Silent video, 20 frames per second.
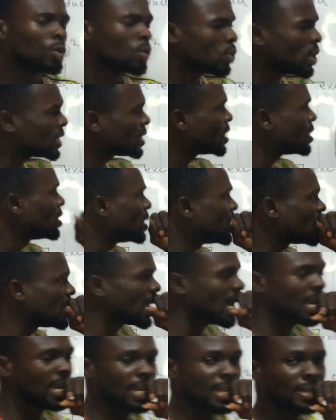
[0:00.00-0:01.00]
What is it
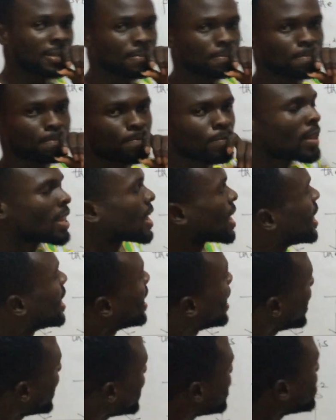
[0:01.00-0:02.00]
saying?
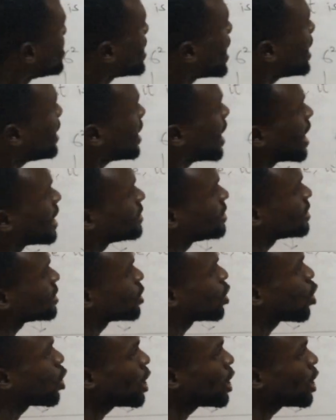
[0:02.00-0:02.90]
It says that